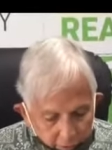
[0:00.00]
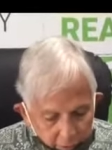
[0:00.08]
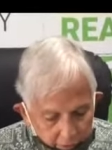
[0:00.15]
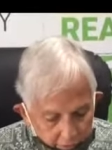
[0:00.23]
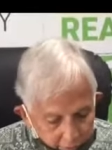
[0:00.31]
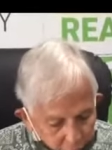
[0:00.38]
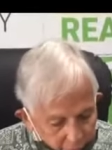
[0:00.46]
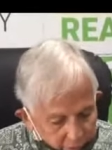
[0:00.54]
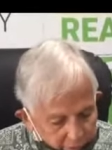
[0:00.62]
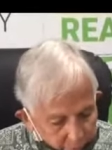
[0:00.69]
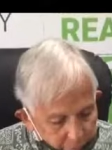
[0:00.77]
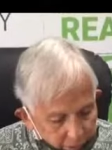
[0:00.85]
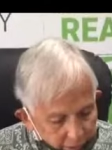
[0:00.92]
and
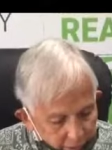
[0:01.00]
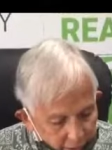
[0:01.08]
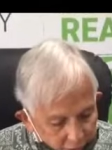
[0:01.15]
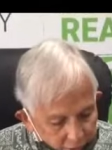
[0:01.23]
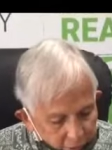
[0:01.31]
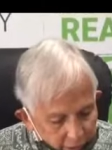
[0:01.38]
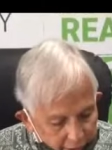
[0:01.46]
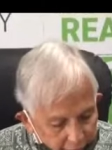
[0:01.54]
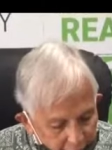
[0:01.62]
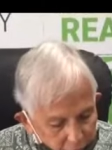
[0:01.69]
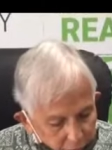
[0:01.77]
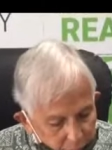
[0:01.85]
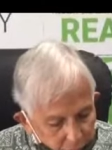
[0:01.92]
avoids being held
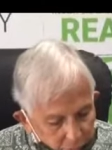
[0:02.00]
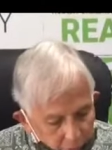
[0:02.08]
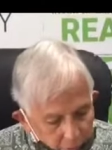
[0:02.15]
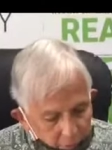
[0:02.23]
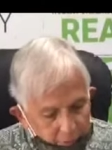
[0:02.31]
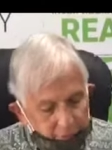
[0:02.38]
accountable